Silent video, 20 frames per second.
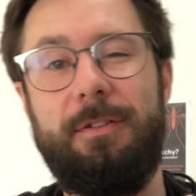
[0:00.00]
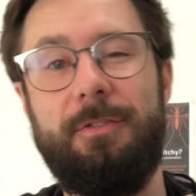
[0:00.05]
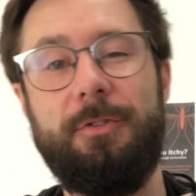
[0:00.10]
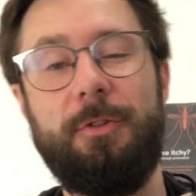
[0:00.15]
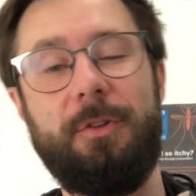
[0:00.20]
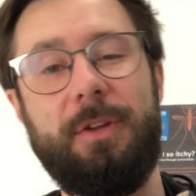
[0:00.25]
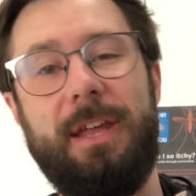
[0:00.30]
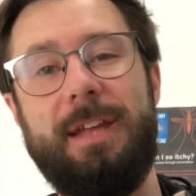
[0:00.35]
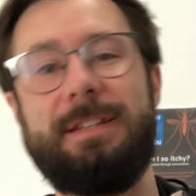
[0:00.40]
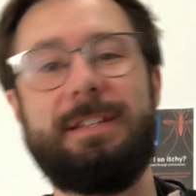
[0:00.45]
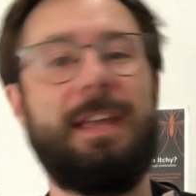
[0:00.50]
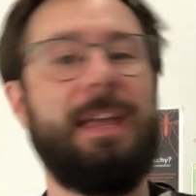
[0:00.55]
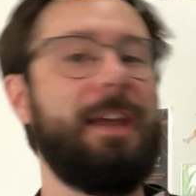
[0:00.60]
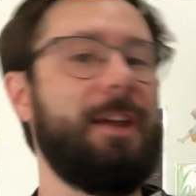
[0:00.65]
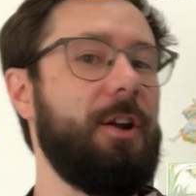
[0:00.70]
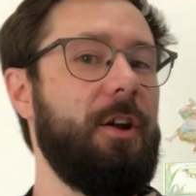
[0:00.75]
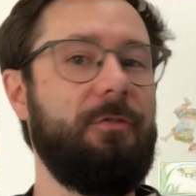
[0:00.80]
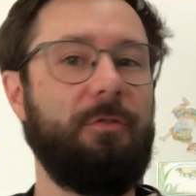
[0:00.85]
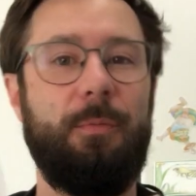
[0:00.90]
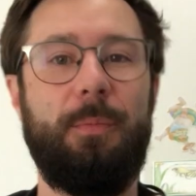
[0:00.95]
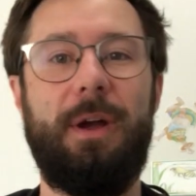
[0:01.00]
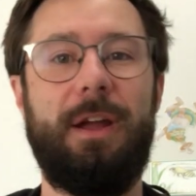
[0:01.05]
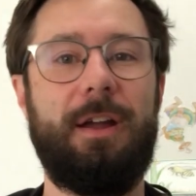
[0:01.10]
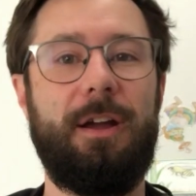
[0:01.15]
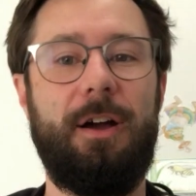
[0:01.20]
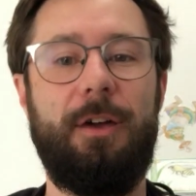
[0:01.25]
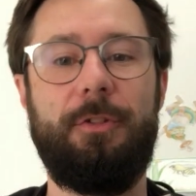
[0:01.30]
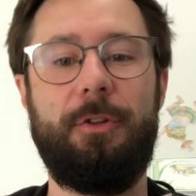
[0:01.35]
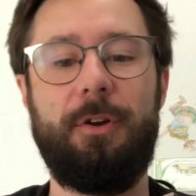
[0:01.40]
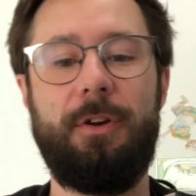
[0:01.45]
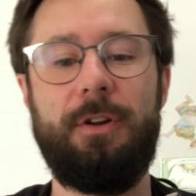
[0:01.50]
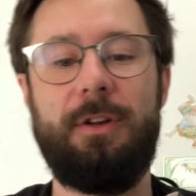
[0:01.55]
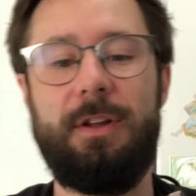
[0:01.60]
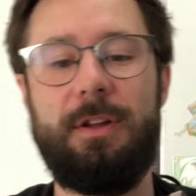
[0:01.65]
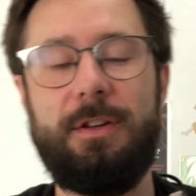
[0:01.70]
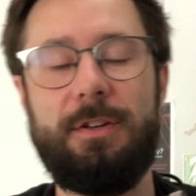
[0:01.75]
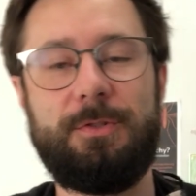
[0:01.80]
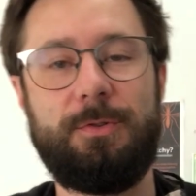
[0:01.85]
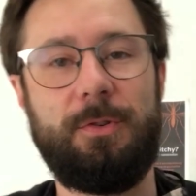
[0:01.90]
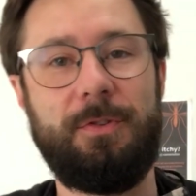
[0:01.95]
they'll get taken over by other
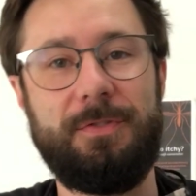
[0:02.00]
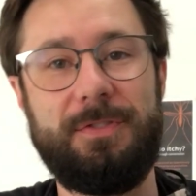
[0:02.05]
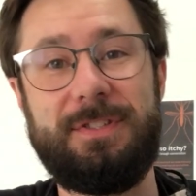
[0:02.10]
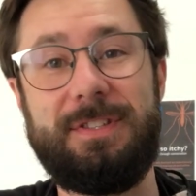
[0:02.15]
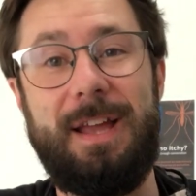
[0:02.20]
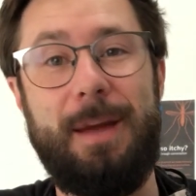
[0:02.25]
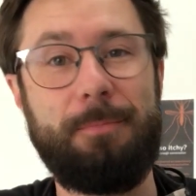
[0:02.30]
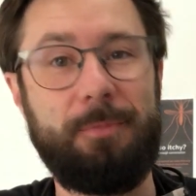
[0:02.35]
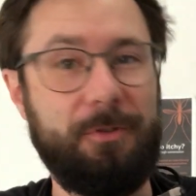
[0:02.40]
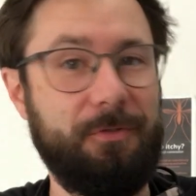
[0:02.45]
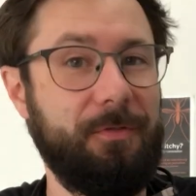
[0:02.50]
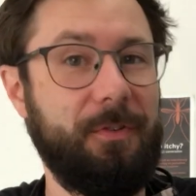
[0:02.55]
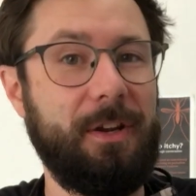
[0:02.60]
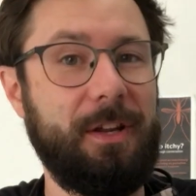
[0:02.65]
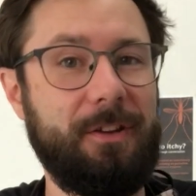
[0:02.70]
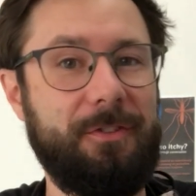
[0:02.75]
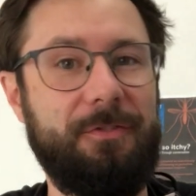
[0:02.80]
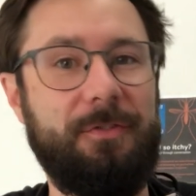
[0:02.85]
sort of saprophytic